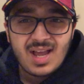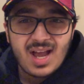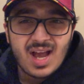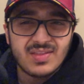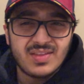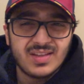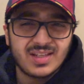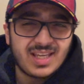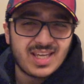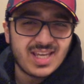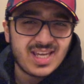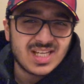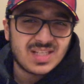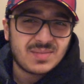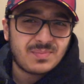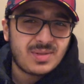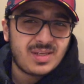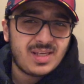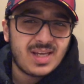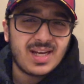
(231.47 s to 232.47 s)
I think
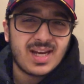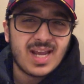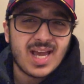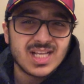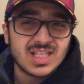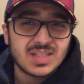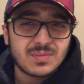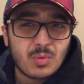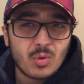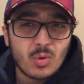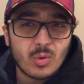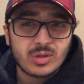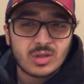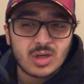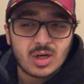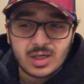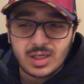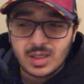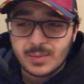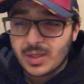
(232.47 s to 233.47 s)
ESPN and Sport were
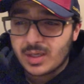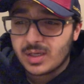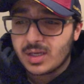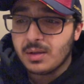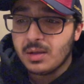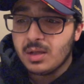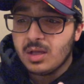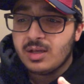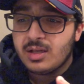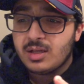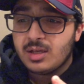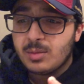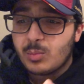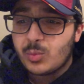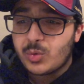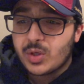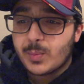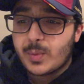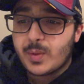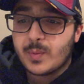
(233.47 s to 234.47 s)
talking about it.
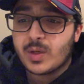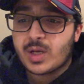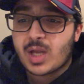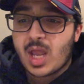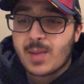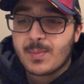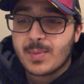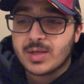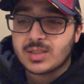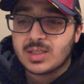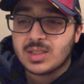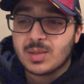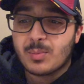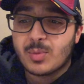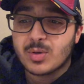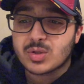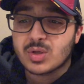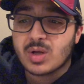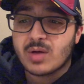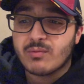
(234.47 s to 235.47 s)
Mundo people came out saying that
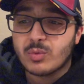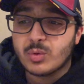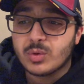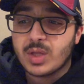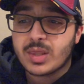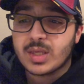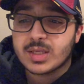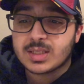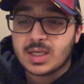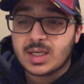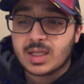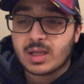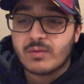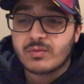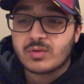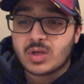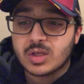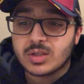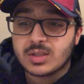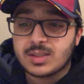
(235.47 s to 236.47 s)
Barcelona have ruled out the signing
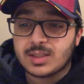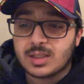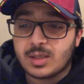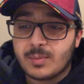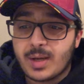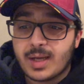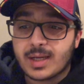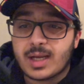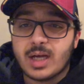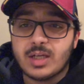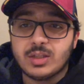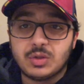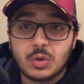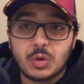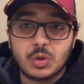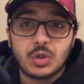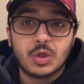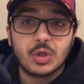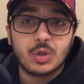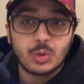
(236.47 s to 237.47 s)
of Chelsea centre-back
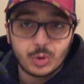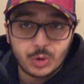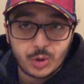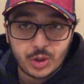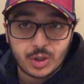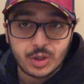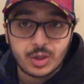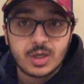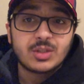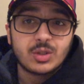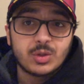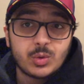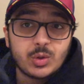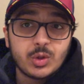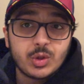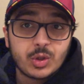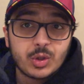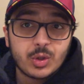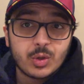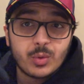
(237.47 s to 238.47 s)
Antonio Rudiger.
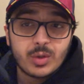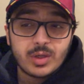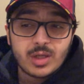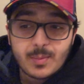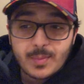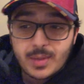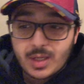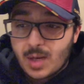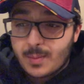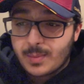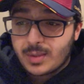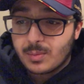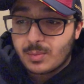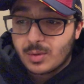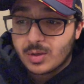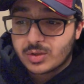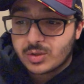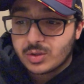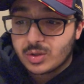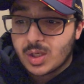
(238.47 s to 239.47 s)
Rudiger will not be coming to
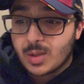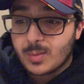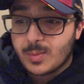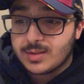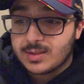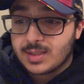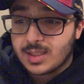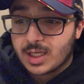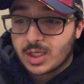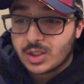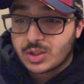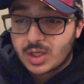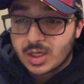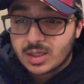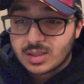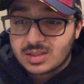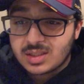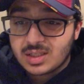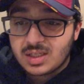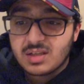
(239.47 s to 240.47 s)
Barcelona. He'll be staying at
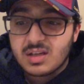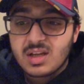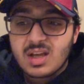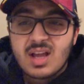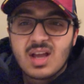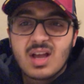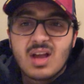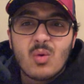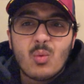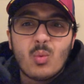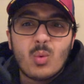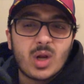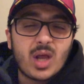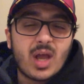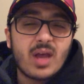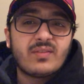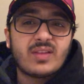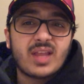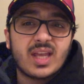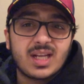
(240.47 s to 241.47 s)
Chelsea. Would I
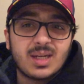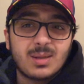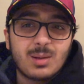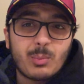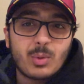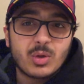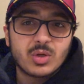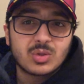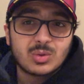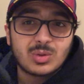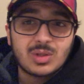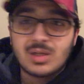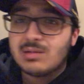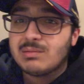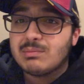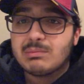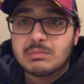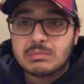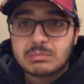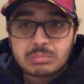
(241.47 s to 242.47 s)
have taken him at
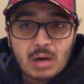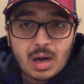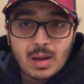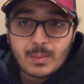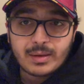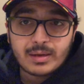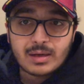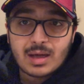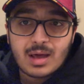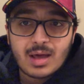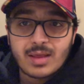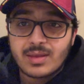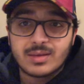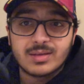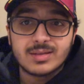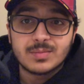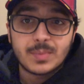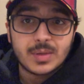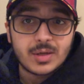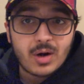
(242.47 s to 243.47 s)
Barcelona? Probably not. I think
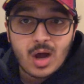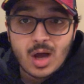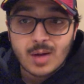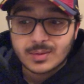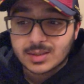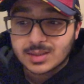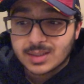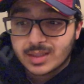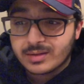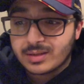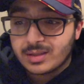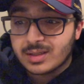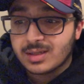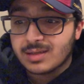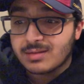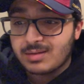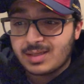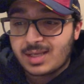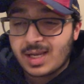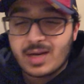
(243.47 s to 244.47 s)
there's better options out there.
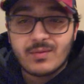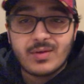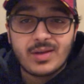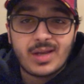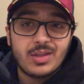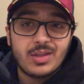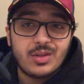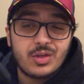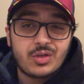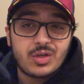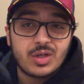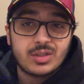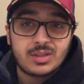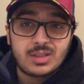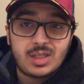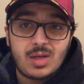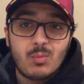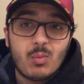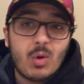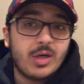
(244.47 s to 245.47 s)
He can't even the Chelsea
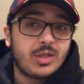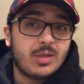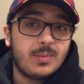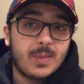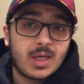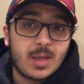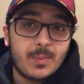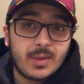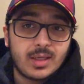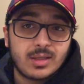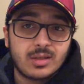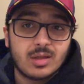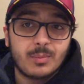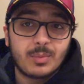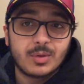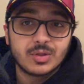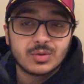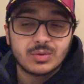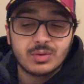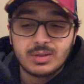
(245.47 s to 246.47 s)
team. Why should he be coming into the
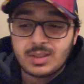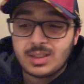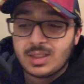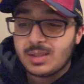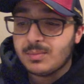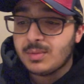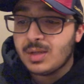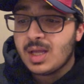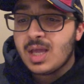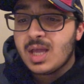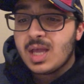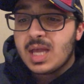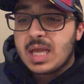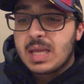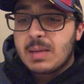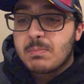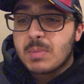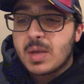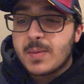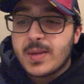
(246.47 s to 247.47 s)
Barcelona team?
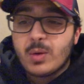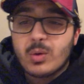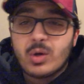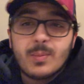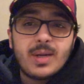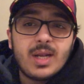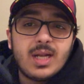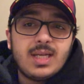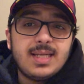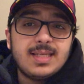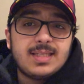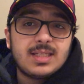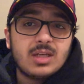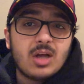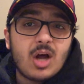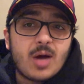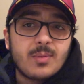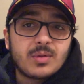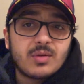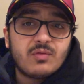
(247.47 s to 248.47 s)
Maybe he would have been a decent
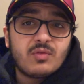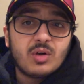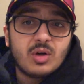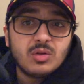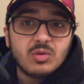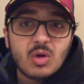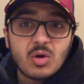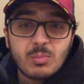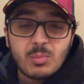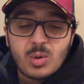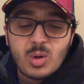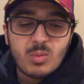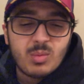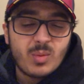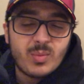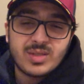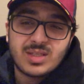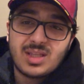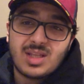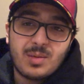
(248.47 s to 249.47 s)
option for a loan move, but
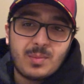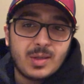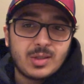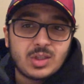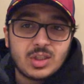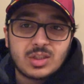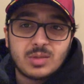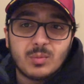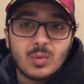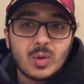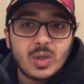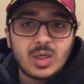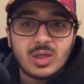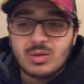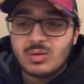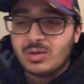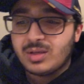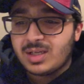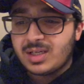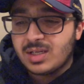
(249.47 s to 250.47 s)
we said that about Jason
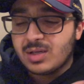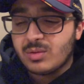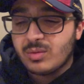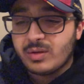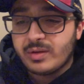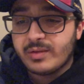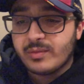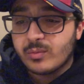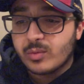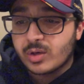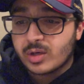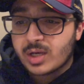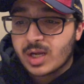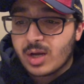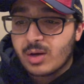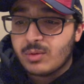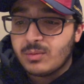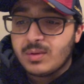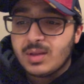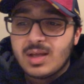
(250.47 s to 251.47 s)
Murillo and he didn't really work
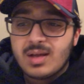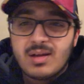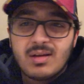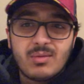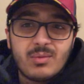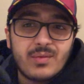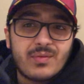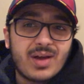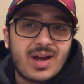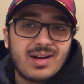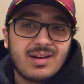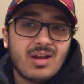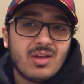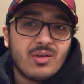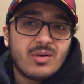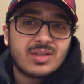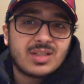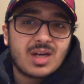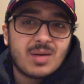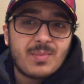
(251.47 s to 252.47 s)
out. We've had
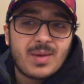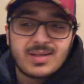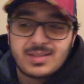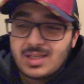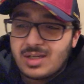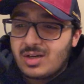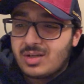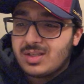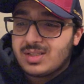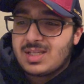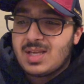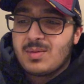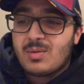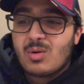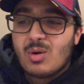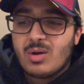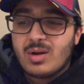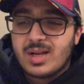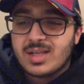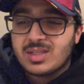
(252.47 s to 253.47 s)
other center backs that are the same
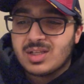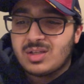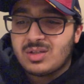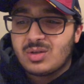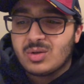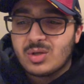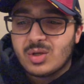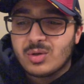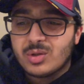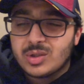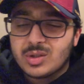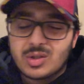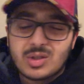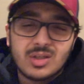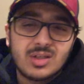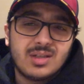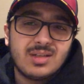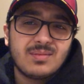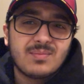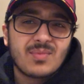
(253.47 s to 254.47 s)
quality as Antonio
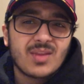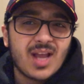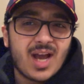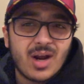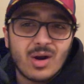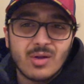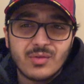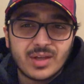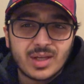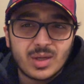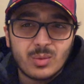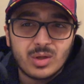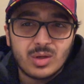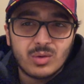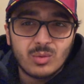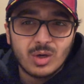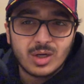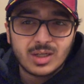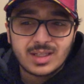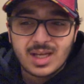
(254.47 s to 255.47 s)
Rudiger. I don't think it would have
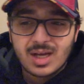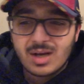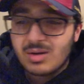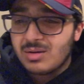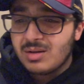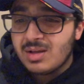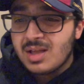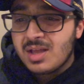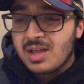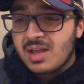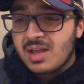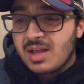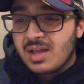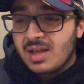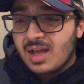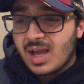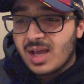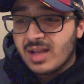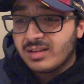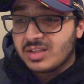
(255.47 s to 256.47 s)
worked out.
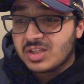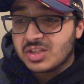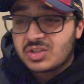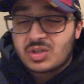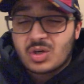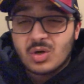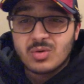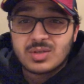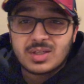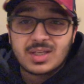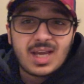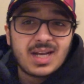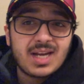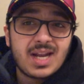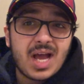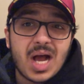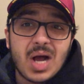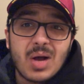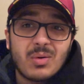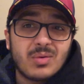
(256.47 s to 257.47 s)
And it just shows again
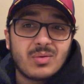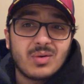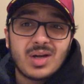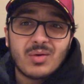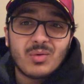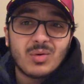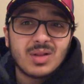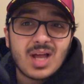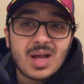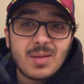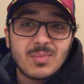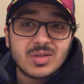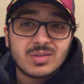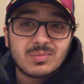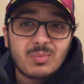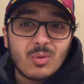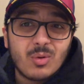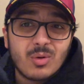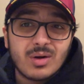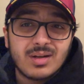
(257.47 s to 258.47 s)
how unreliable
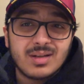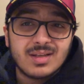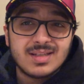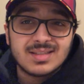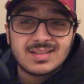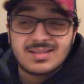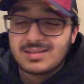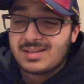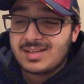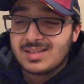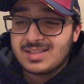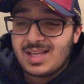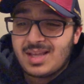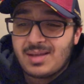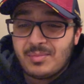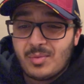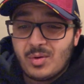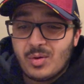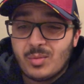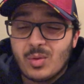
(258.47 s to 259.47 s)
Sport is because they
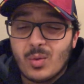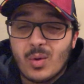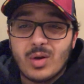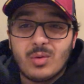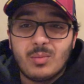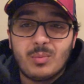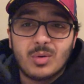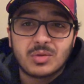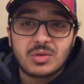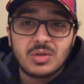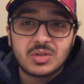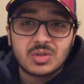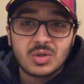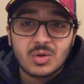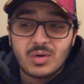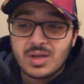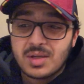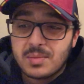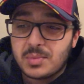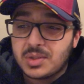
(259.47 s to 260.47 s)
were the one who broke the
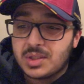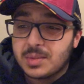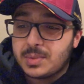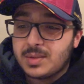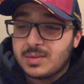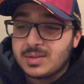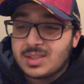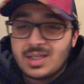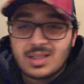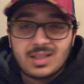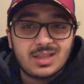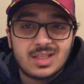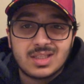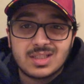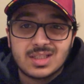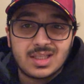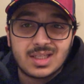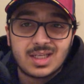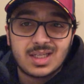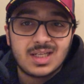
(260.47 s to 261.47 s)
story and Mundo was saying there's
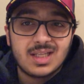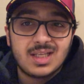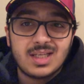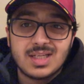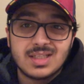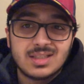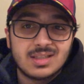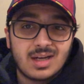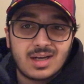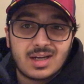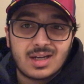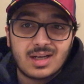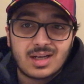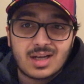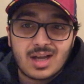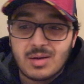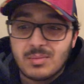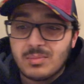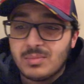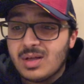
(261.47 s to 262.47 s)
nothing in it, he's not going to
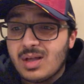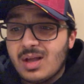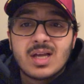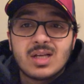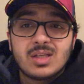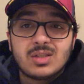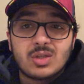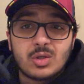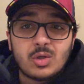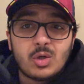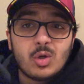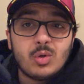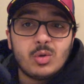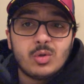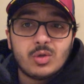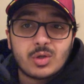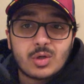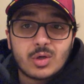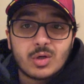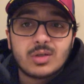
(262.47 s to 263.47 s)
come. So no
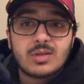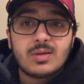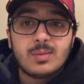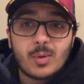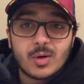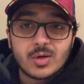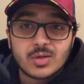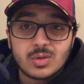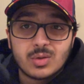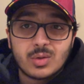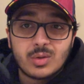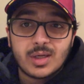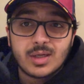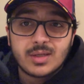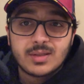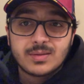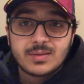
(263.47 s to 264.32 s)
Rudiger to Barcelona.